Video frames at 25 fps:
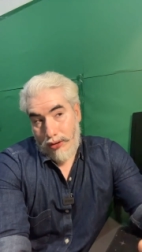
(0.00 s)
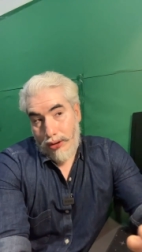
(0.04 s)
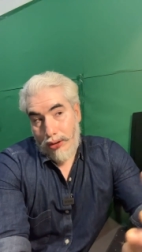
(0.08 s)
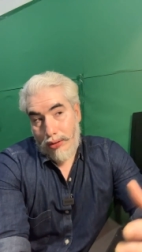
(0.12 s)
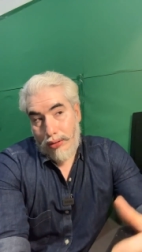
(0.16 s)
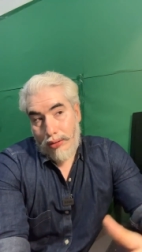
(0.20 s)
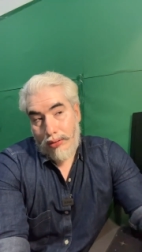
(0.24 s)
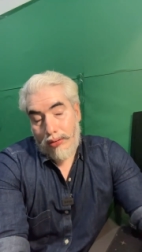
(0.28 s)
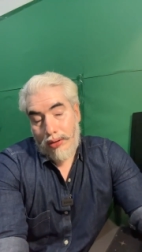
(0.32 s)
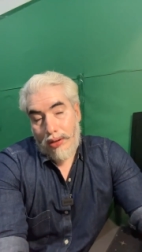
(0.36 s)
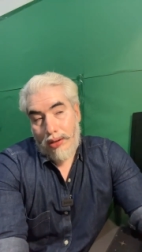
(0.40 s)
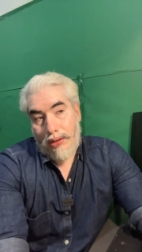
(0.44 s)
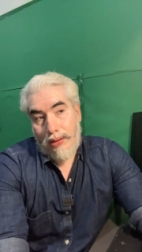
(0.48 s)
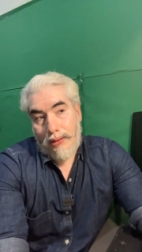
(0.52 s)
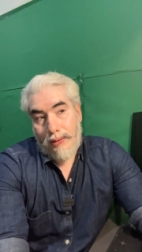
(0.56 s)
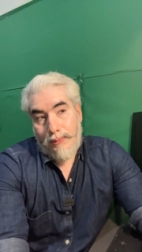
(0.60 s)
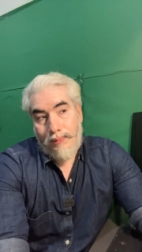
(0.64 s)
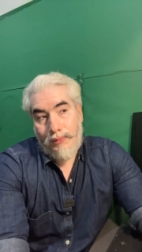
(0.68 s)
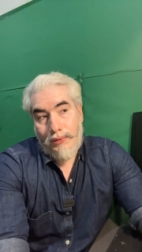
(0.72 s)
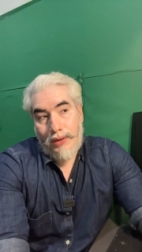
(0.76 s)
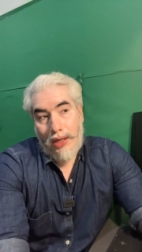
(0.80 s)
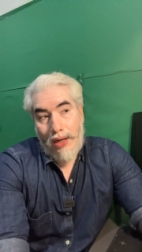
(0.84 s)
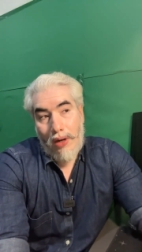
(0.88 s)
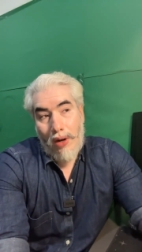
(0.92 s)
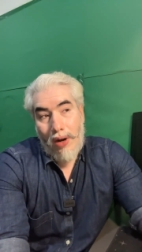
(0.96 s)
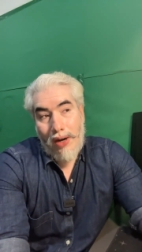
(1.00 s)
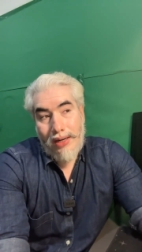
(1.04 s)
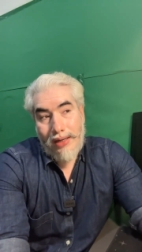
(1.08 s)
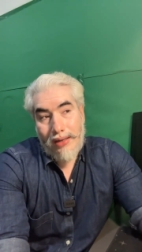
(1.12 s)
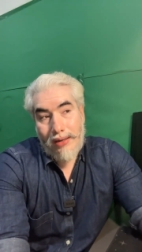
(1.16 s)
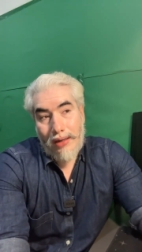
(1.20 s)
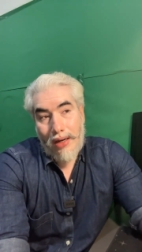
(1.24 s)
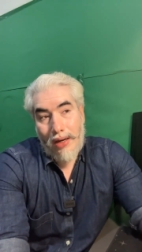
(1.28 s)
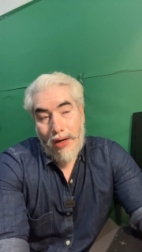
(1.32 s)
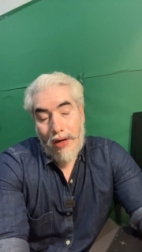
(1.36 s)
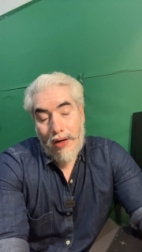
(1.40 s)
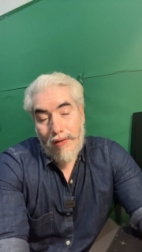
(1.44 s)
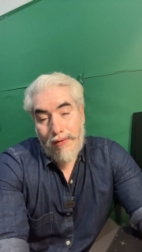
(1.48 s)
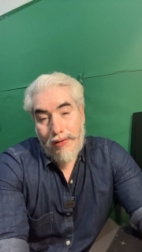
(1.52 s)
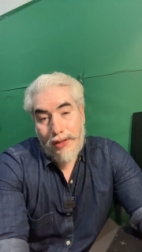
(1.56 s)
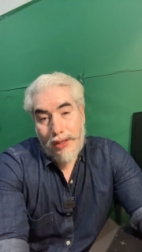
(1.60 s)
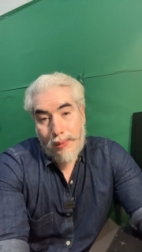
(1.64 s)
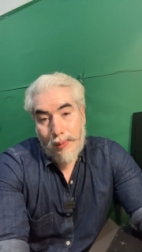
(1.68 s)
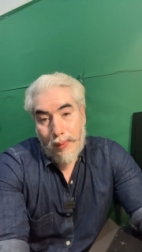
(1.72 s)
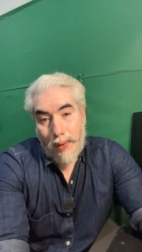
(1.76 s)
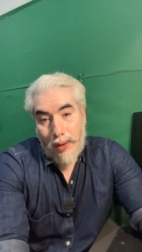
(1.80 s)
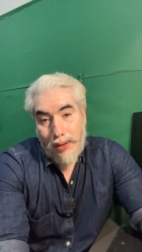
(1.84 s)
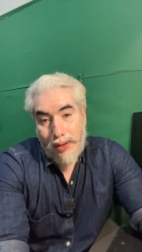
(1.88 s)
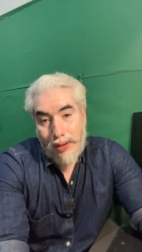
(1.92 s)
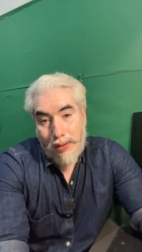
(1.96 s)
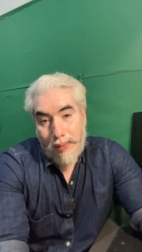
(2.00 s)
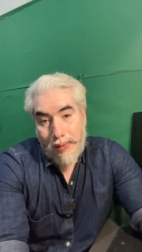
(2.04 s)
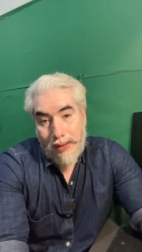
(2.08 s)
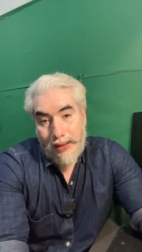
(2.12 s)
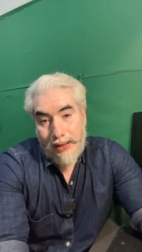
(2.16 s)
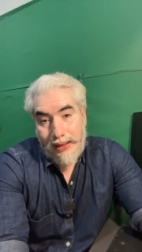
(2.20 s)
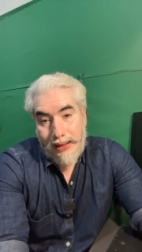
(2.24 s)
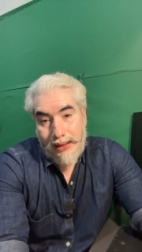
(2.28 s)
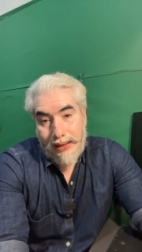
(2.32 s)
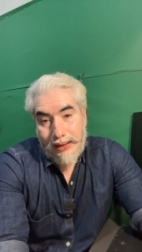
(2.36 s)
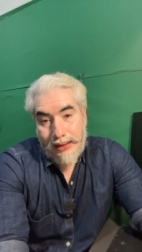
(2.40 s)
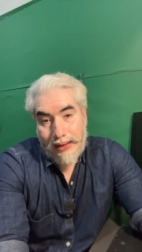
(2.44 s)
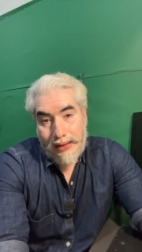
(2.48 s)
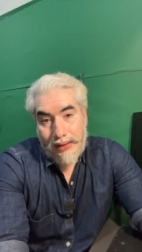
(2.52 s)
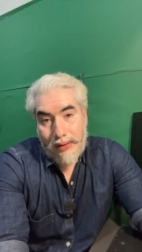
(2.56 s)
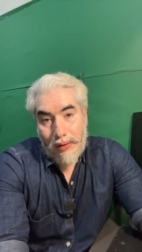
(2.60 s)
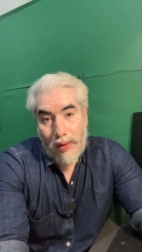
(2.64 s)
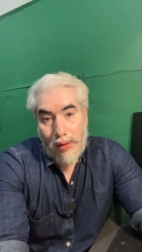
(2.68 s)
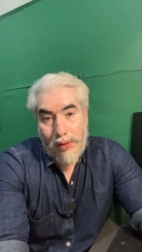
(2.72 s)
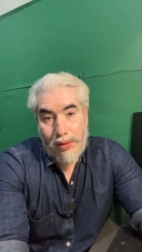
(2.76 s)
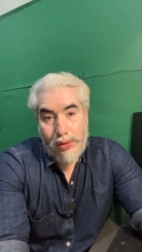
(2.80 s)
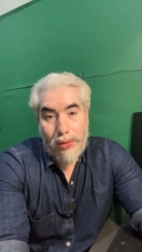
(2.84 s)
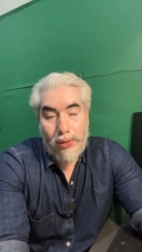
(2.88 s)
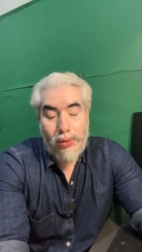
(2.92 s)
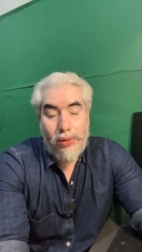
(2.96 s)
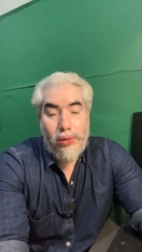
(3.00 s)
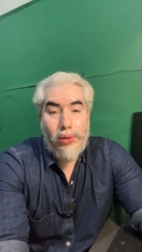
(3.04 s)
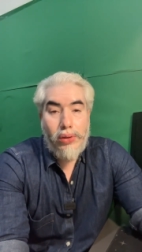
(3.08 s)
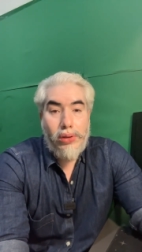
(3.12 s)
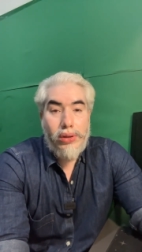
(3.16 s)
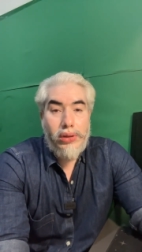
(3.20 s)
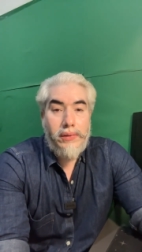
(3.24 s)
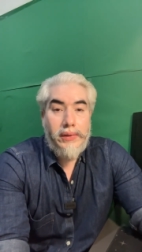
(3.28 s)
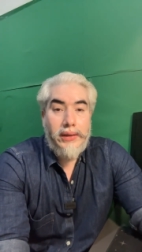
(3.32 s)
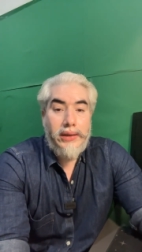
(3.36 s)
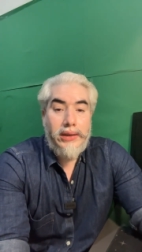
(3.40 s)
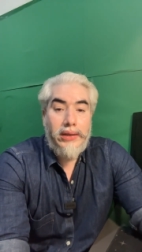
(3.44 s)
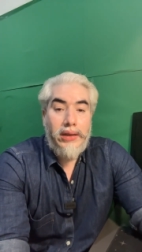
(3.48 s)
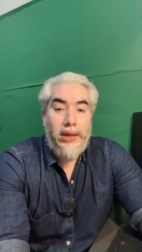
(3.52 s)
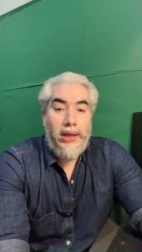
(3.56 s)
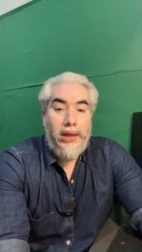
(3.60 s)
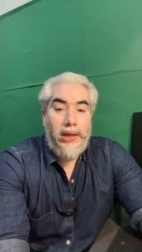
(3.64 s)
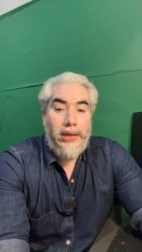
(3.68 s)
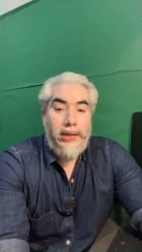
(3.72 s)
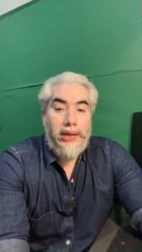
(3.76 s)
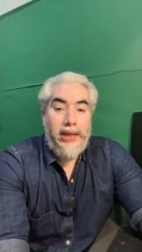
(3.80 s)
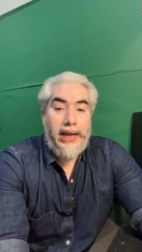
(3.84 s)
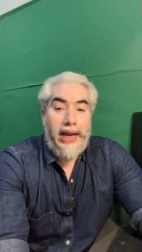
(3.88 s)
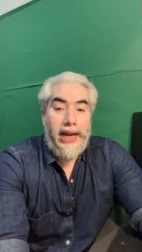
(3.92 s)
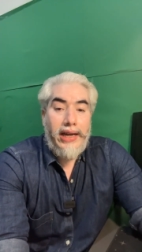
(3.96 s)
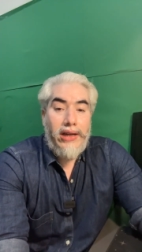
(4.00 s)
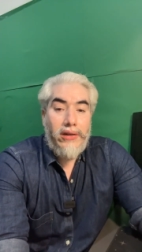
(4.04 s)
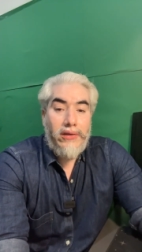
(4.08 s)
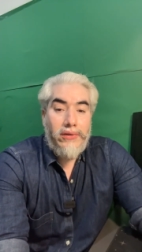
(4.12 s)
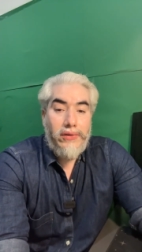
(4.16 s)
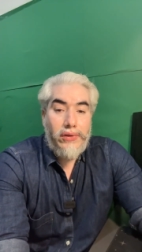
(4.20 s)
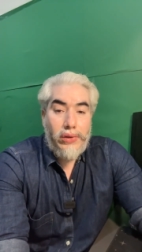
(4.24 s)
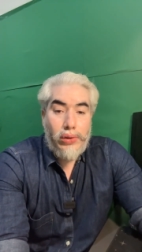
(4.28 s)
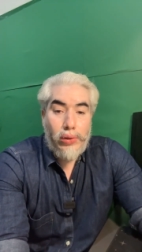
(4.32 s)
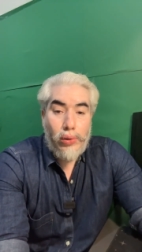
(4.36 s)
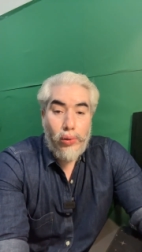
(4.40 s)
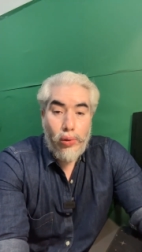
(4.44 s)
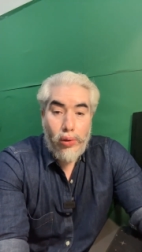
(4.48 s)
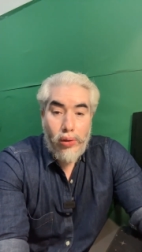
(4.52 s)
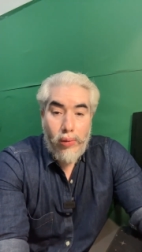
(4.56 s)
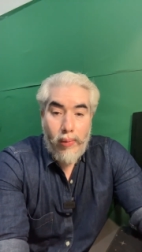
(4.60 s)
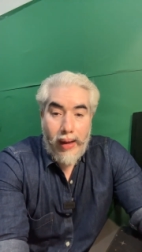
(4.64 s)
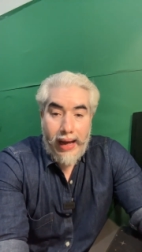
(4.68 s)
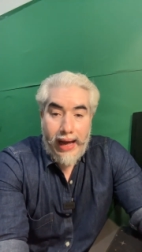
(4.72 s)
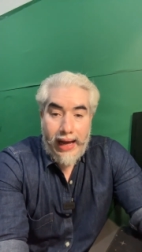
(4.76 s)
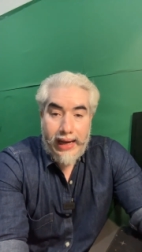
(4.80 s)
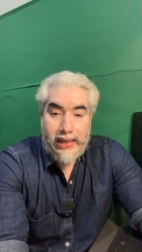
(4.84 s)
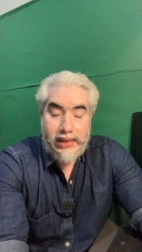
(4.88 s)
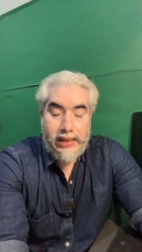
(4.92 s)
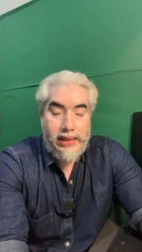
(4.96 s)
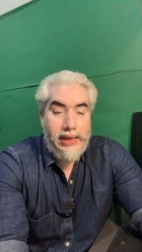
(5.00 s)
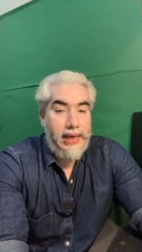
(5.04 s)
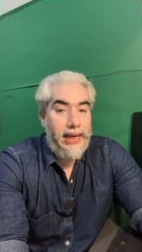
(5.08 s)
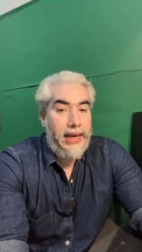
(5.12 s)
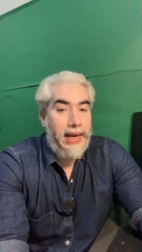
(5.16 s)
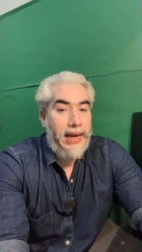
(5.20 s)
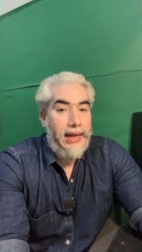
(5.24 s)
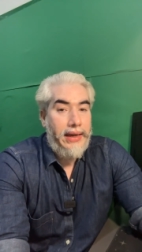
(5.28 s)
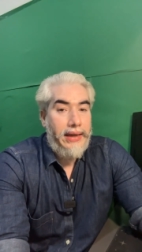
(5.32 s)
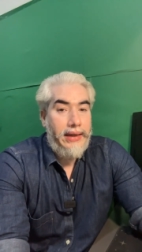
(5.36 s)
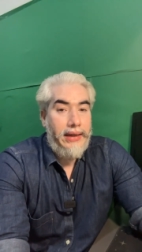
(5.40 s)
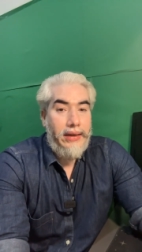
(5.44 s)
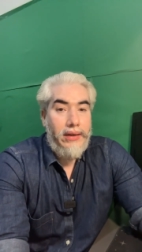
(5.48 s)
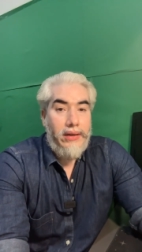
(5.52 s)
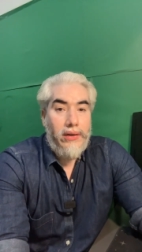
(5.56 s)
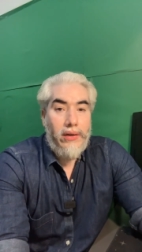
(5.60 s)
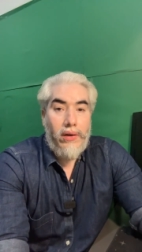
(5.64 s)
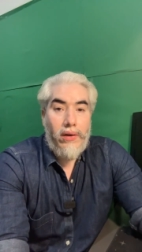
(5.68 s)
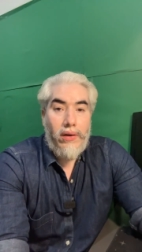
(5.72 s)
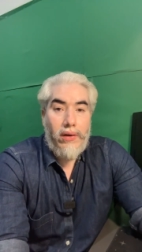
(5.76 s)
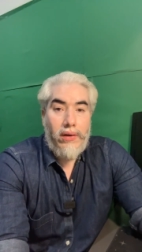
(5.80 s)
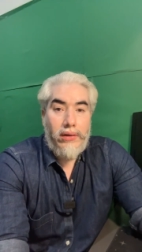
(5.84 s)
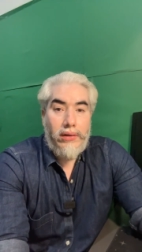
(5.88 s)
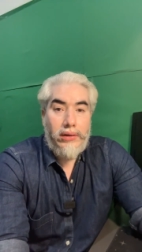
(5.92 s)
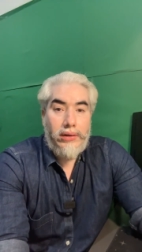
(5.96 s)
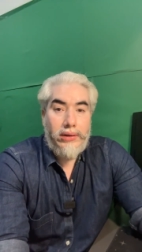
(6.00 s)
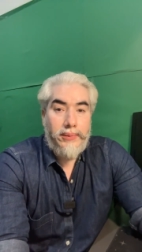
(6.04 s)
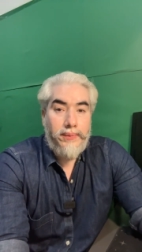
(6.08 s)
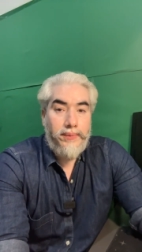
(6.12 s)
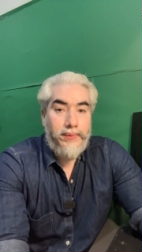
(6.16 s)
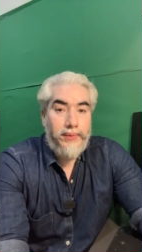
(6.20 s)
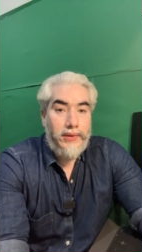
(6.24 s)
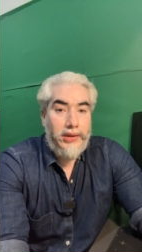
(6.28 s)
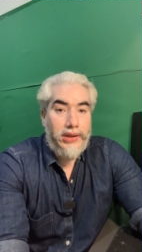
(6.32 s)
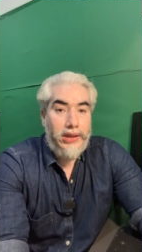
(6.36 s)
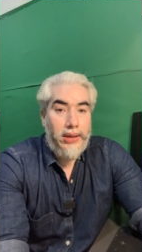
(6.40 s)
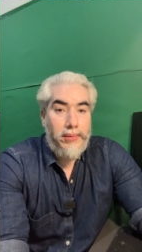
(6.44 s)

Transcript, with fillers: you know uh, a lot a lot of responsibility here also goes with the kind of school bags they carry or um,